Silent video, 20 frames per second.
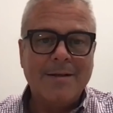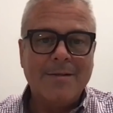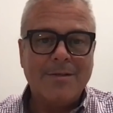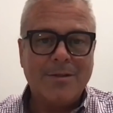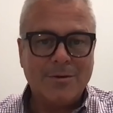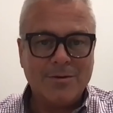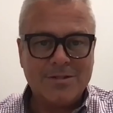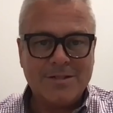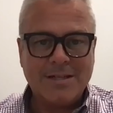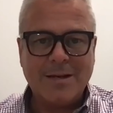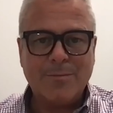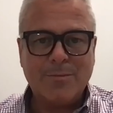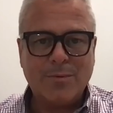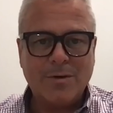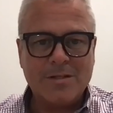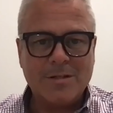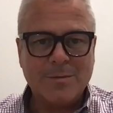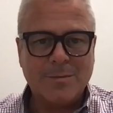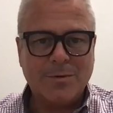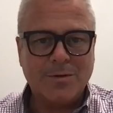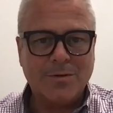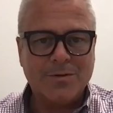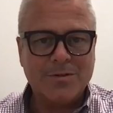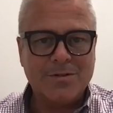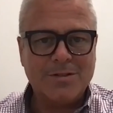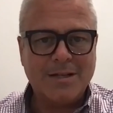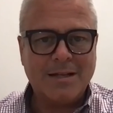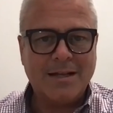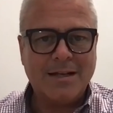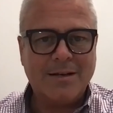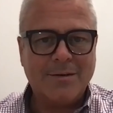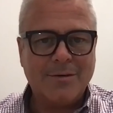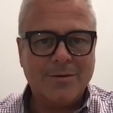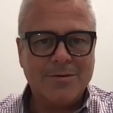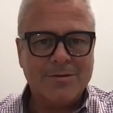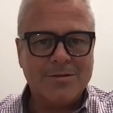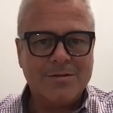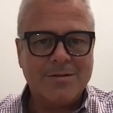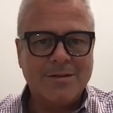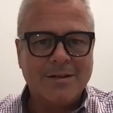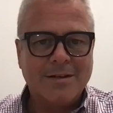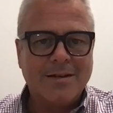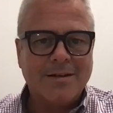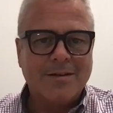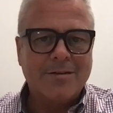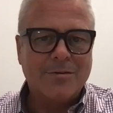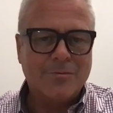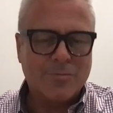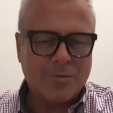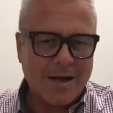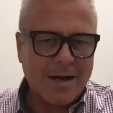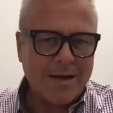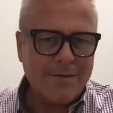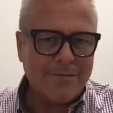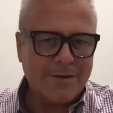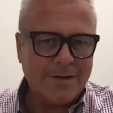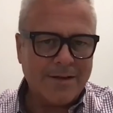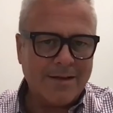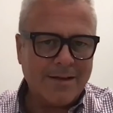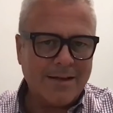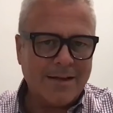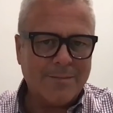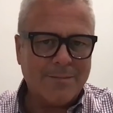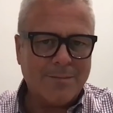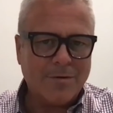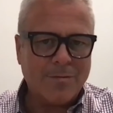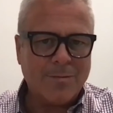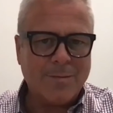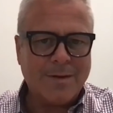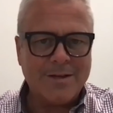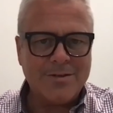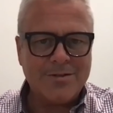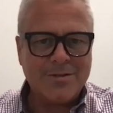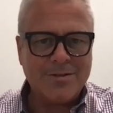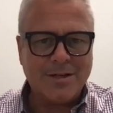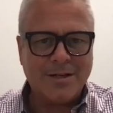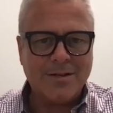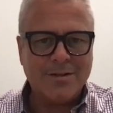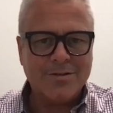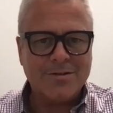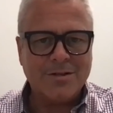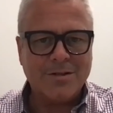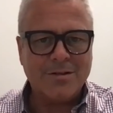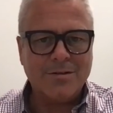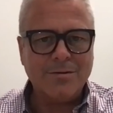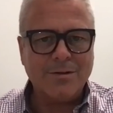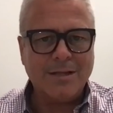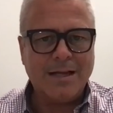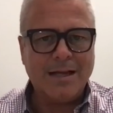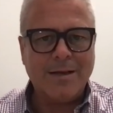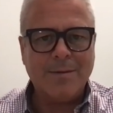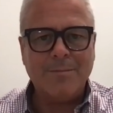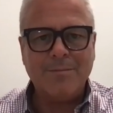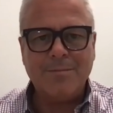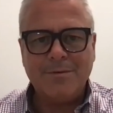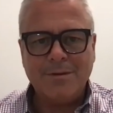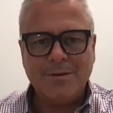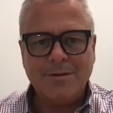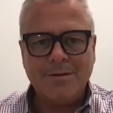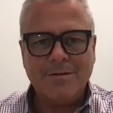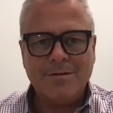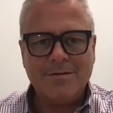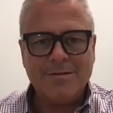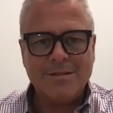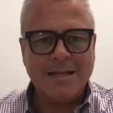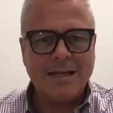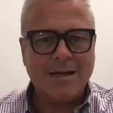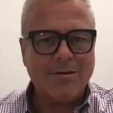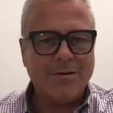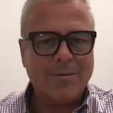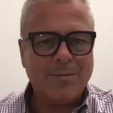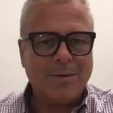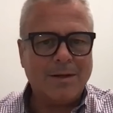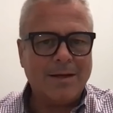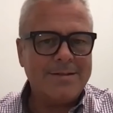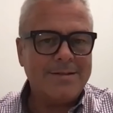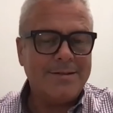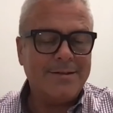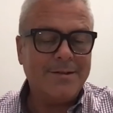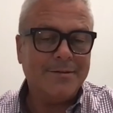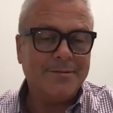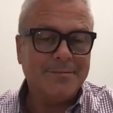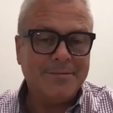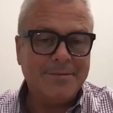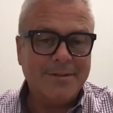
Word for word: those same principles that I was driving at both MassChallenge and New Lab to see how it applies here.